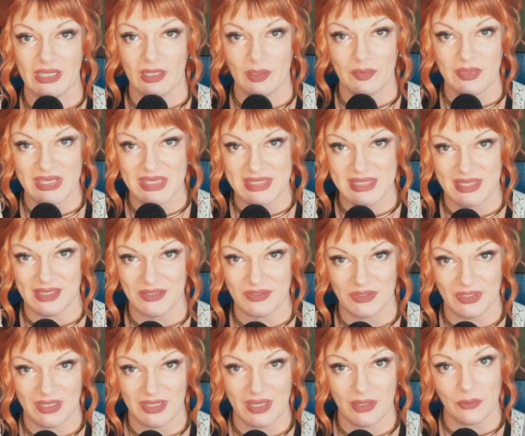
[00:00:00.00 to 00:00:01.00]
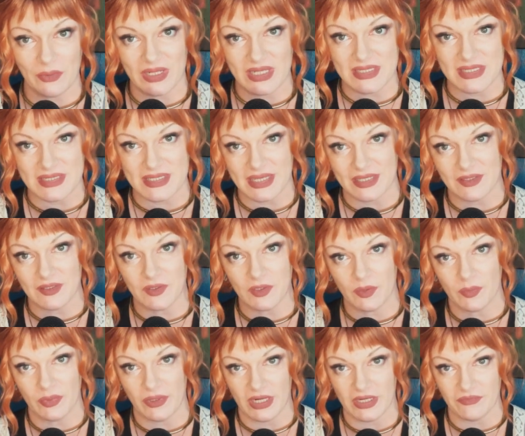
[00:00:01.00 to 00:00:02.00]
I'm Cassandra, and I wanted to take a little
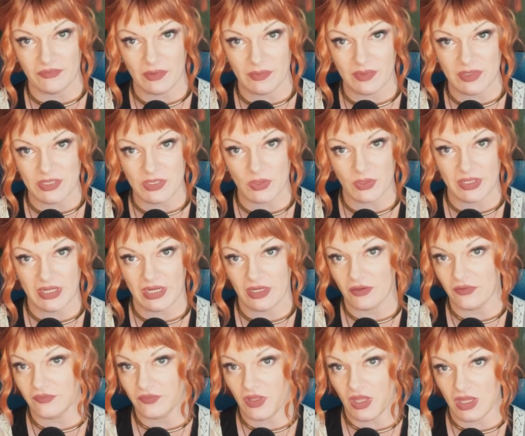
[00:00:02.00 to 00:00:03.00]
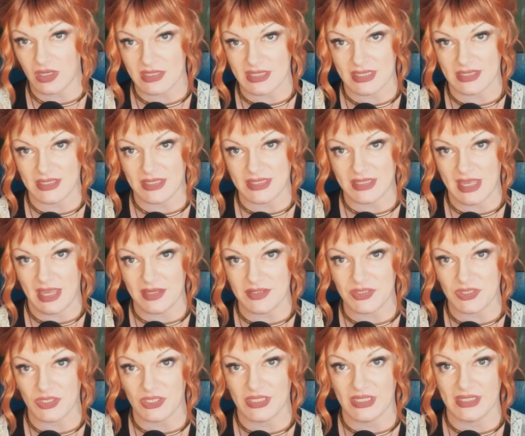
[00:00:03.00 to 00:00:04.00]
break from the tornado vlogs and
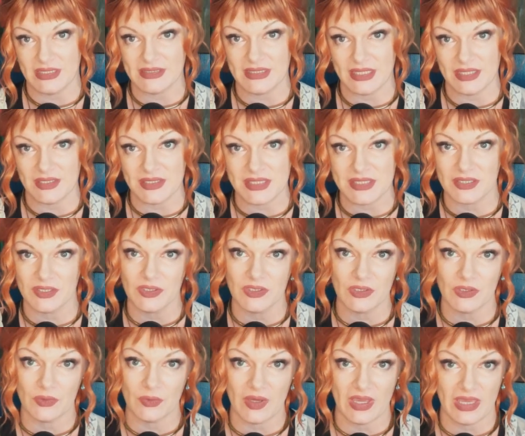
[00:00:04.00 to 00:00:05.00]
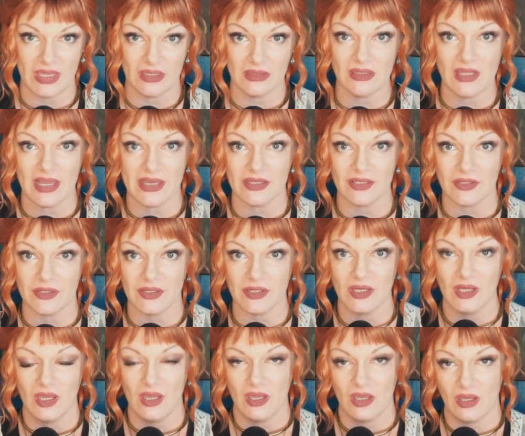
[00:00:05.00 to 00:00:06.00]
disaster details to do a lighter,
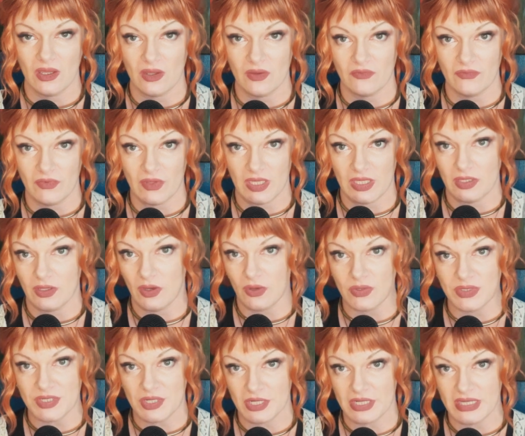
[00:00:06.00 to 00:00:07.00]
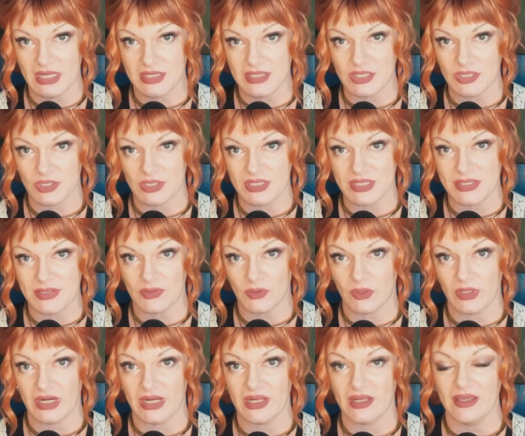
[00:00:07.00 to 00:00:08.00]
fun Ozark history
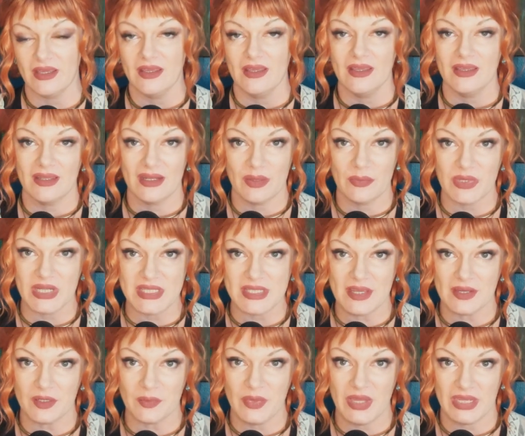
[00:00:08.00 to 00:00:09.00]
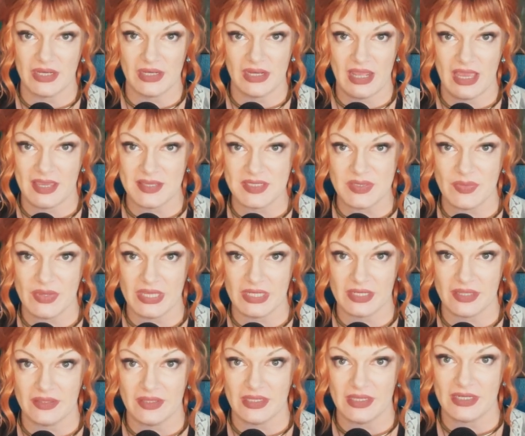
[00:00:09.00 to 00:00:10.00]
story. And I'm going to talk about an
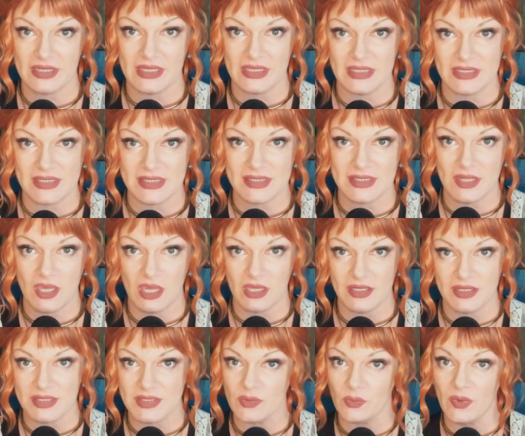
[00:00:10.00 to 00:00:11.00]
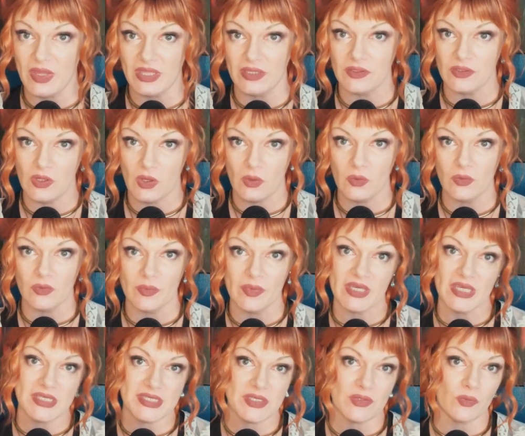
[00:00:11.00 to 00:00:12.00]
aspect that is not as well known
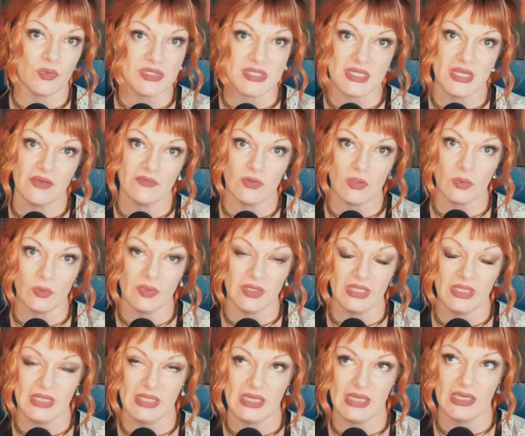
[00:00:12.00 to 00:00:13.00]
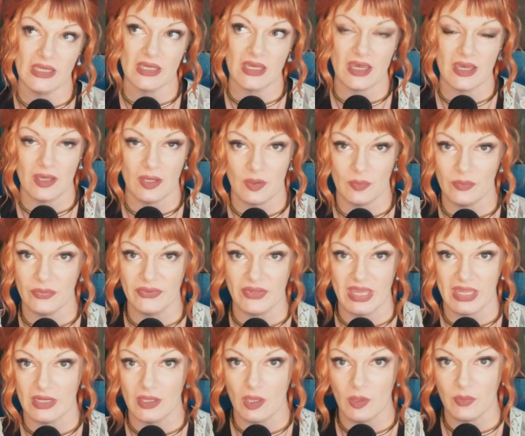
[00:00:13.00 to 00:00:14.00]
because it was never really um,
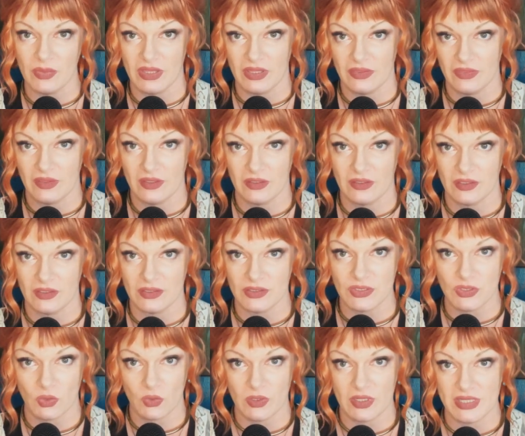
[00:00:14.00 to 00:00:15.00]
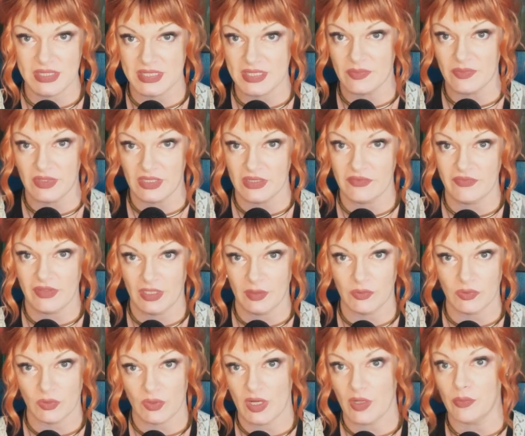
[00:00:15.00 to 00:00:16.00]
played up in the tourism that
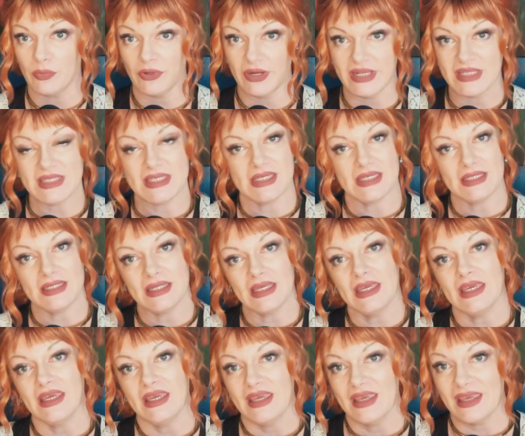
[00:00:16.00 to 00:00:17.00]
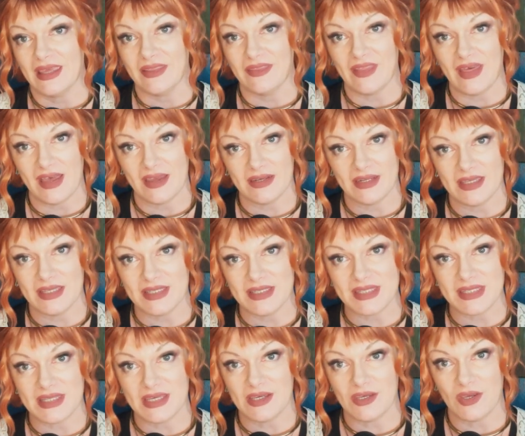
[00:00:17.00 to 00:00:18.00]
developed around Branson, and that is
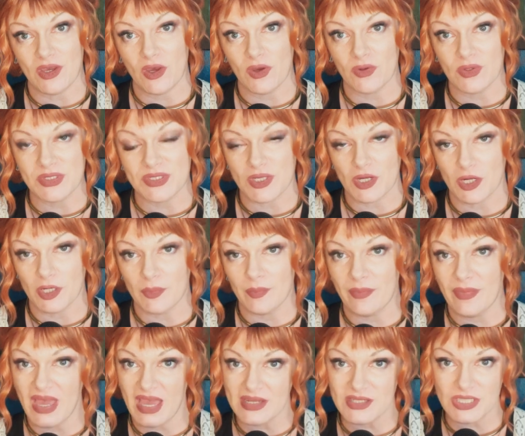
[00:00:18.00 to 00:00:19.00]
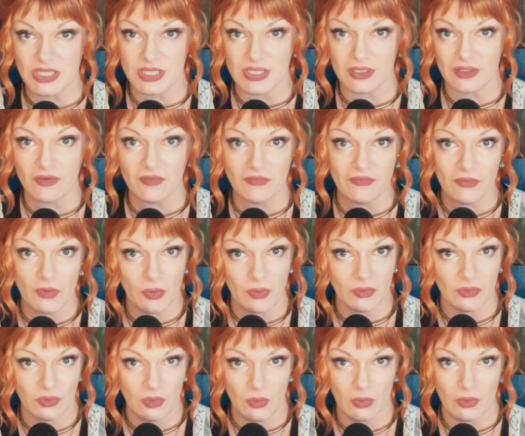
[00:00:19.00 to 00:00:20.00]
the Ozark magic,
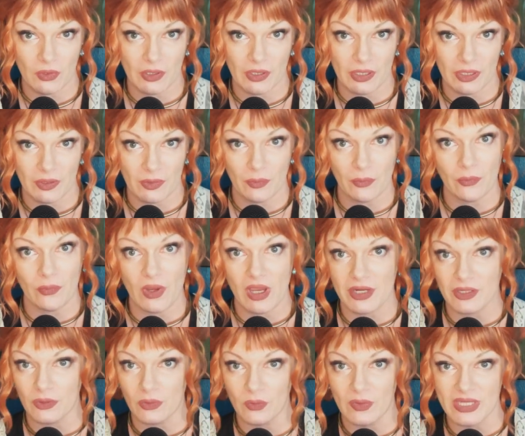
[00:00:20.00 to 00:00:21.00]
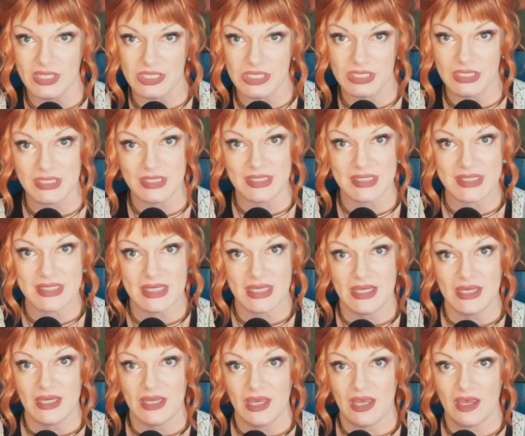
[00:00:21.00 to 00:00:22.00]
folklore, water witches,
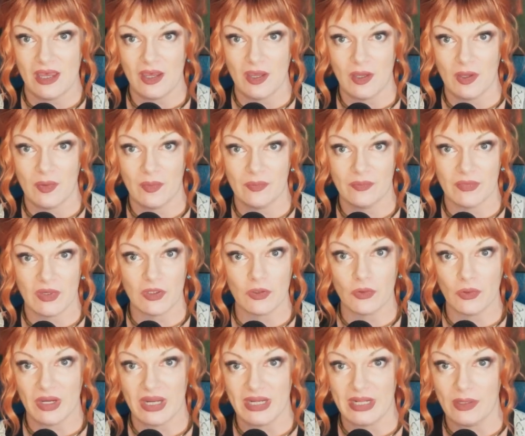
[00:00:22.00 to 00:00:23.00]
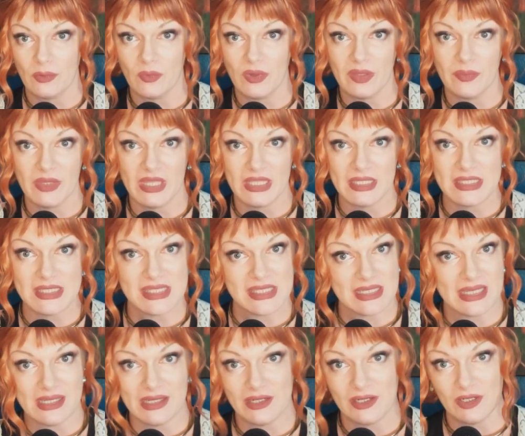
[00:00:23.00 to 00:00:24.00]
um, granny women,
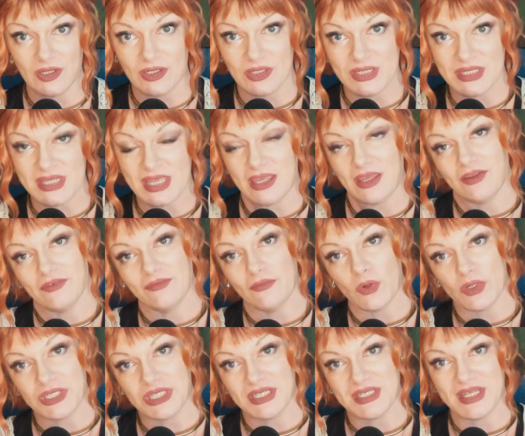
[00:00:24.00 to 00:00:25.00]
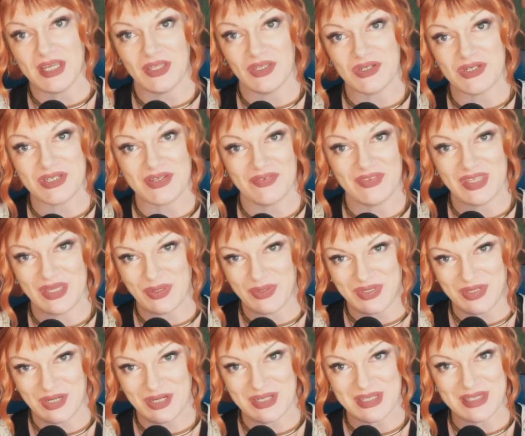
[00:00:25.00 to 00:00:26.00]
seers, and fortune tellers of the
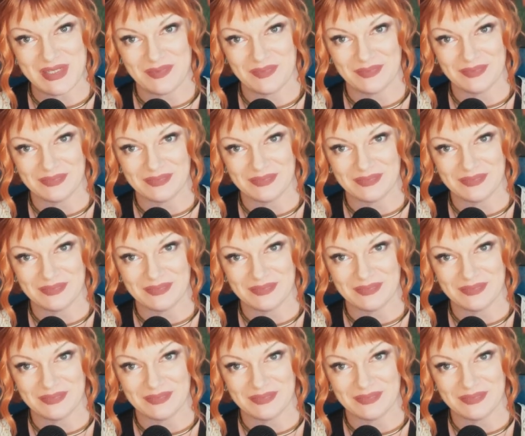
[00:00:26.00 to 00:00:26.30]
Ozarks.